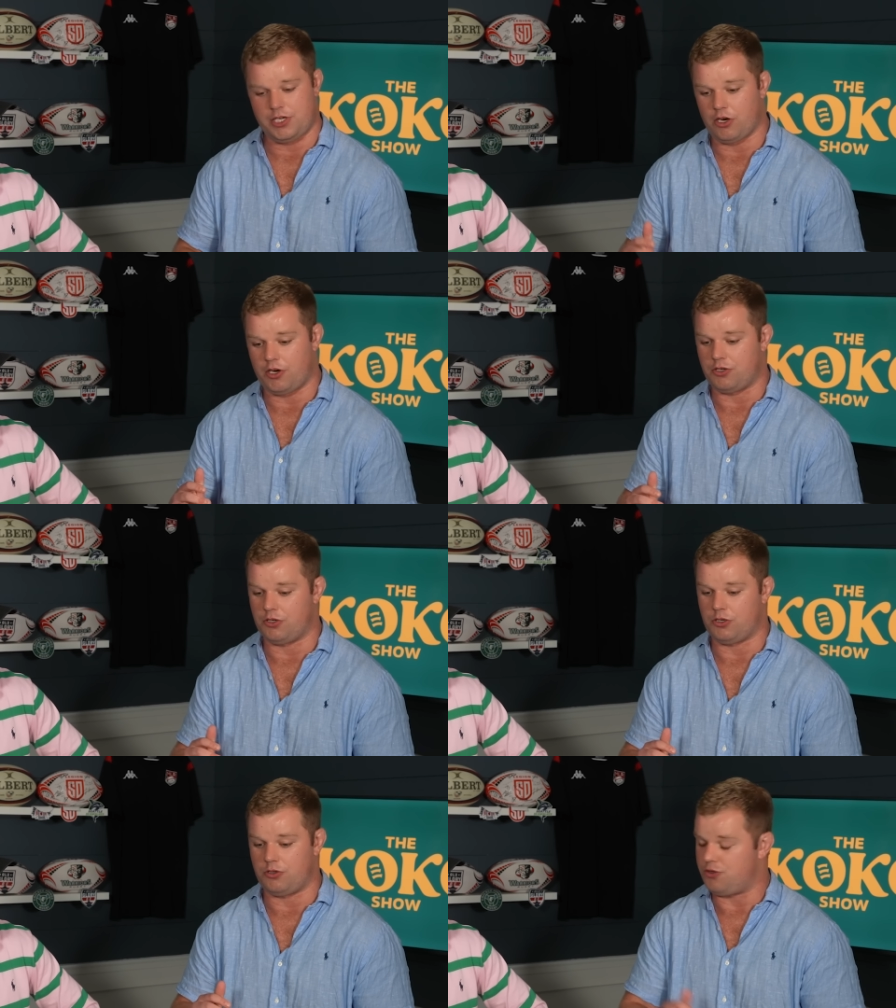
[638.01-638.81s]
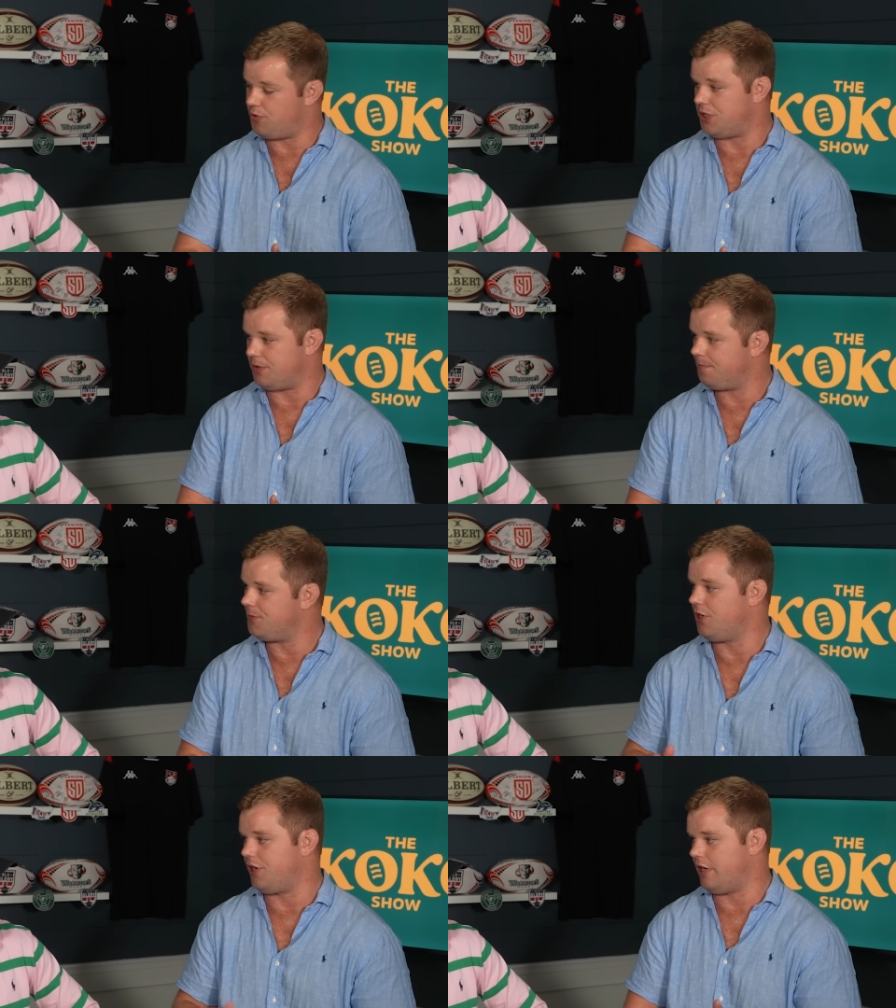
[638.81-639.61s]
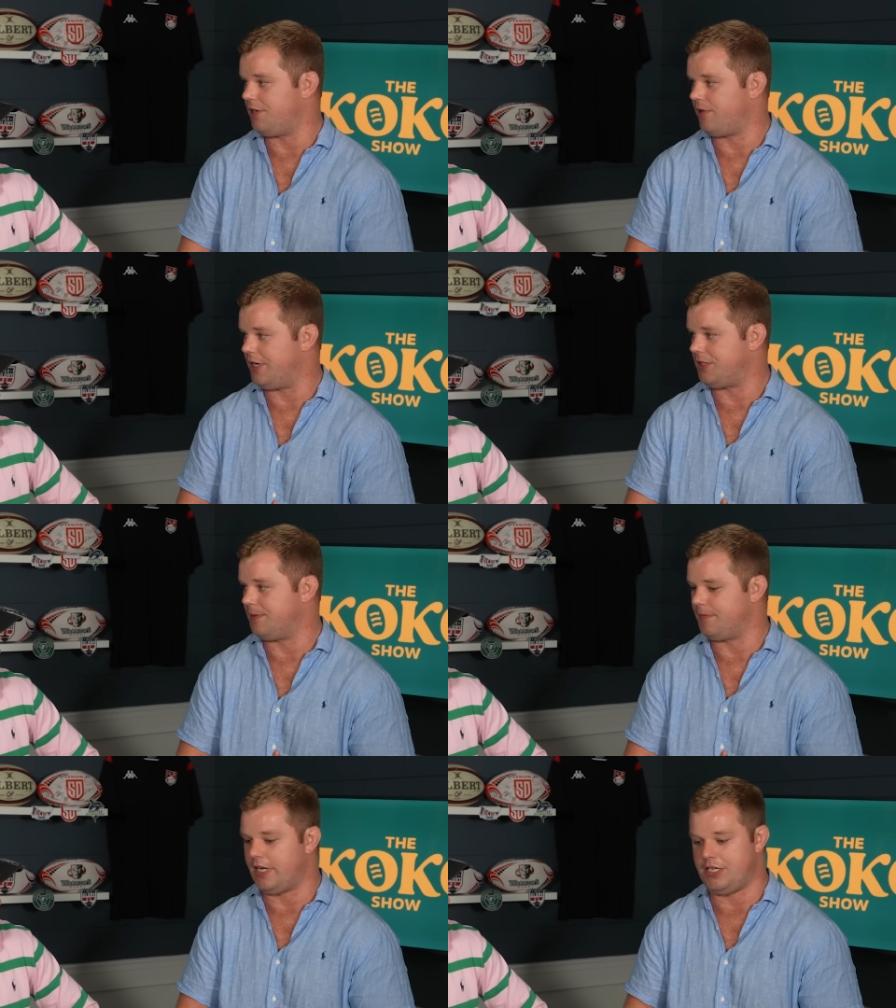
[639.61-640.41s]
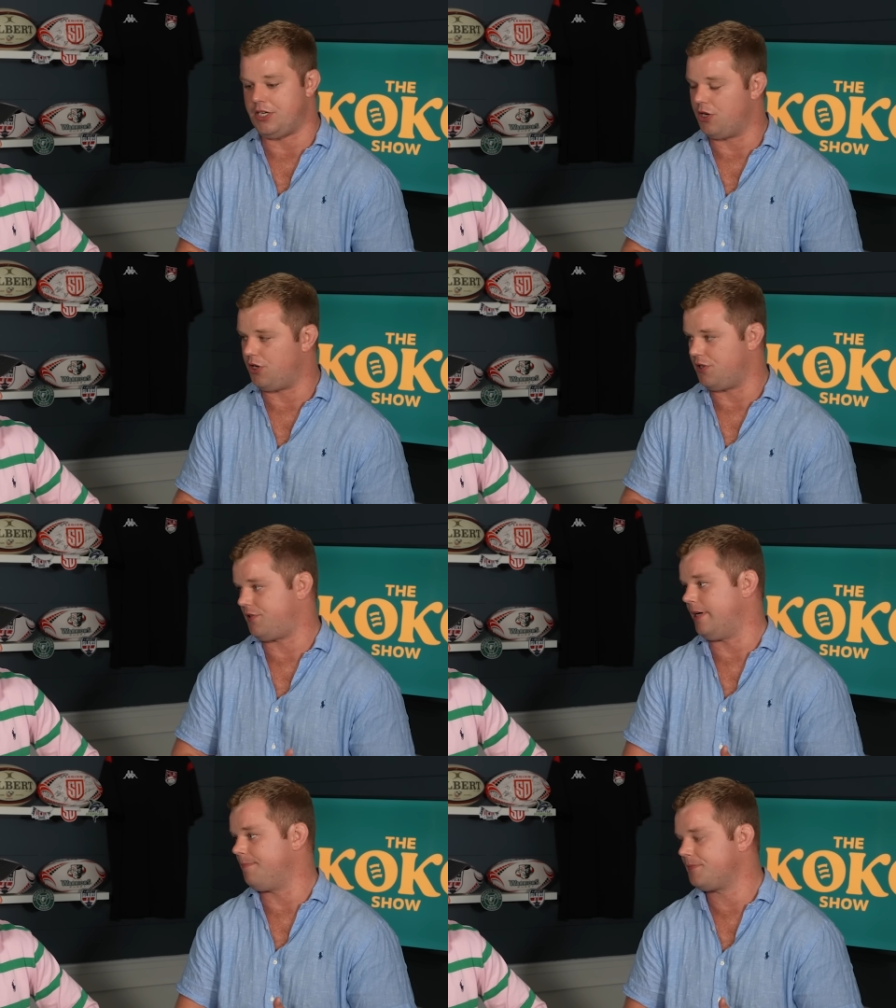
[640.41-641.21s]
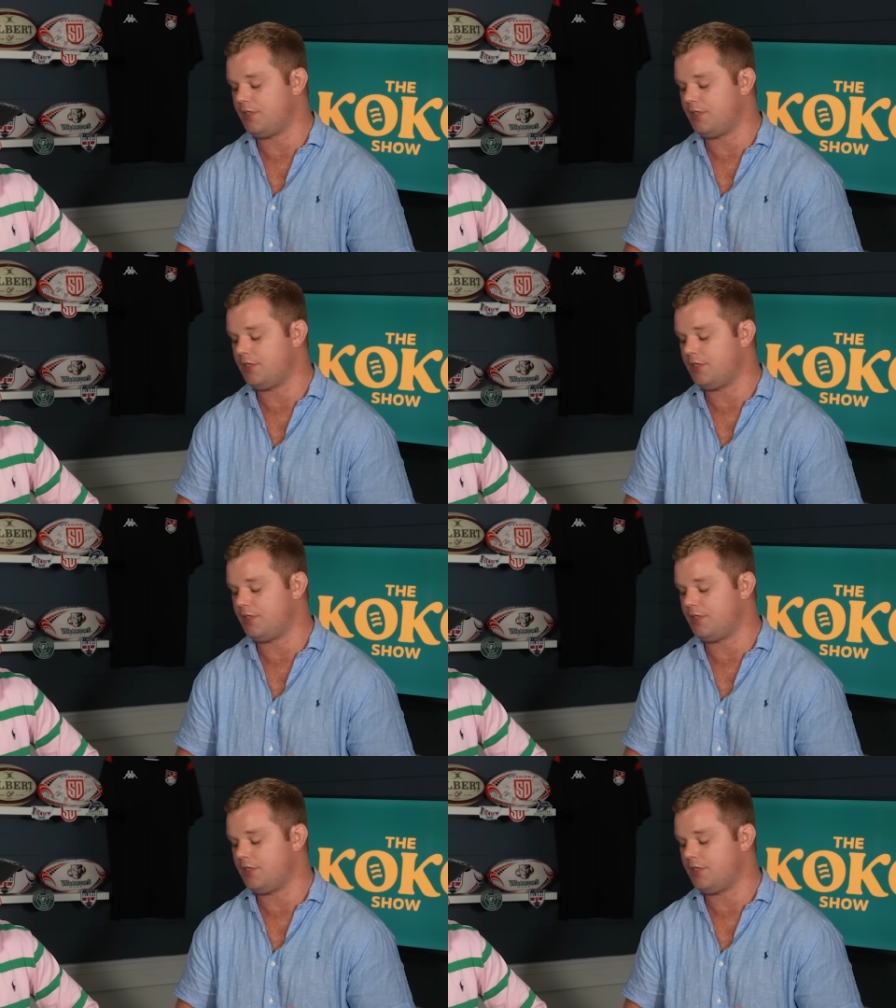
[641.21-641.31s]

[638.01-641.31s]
You got your nutrition, you got your hydration, and you got your sleep.